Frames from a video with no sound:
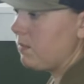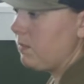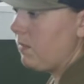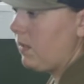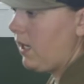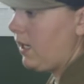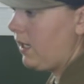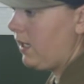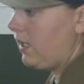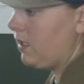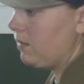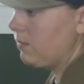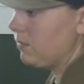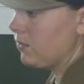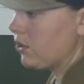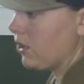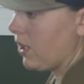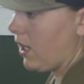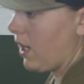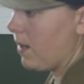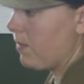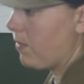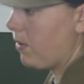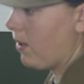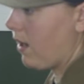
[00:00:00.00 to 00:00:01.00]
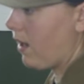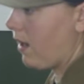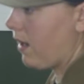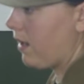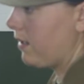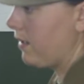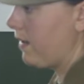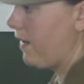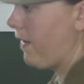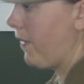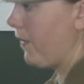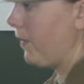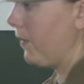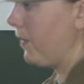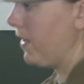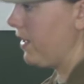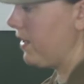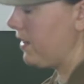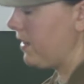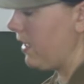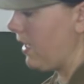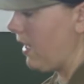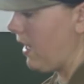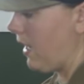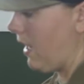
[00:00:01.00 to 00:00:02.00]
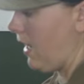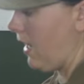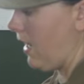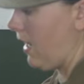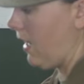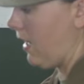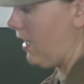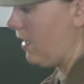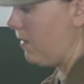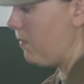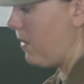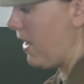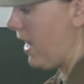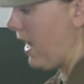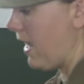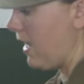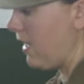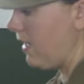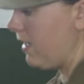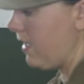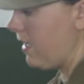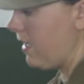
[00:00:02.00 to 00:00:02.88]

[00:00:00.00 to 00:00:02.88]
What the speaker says: medium tripod with a pan